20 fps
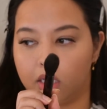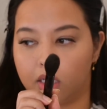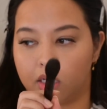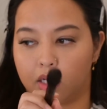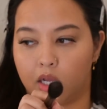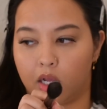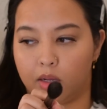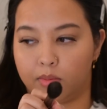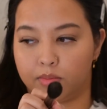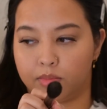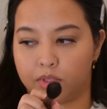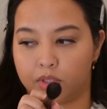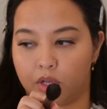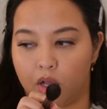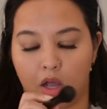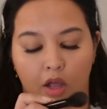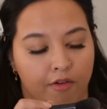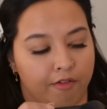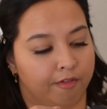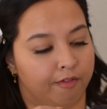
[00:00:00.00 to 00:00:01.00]
comes
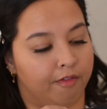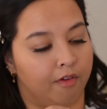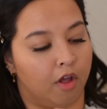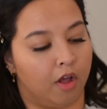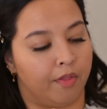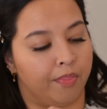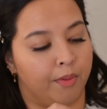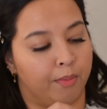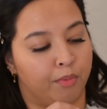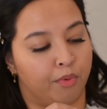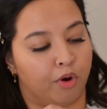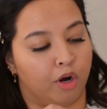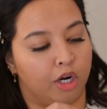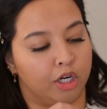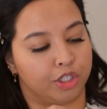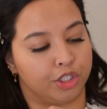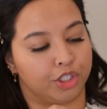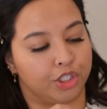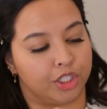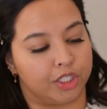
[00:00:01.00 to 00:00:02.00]
off on the brush.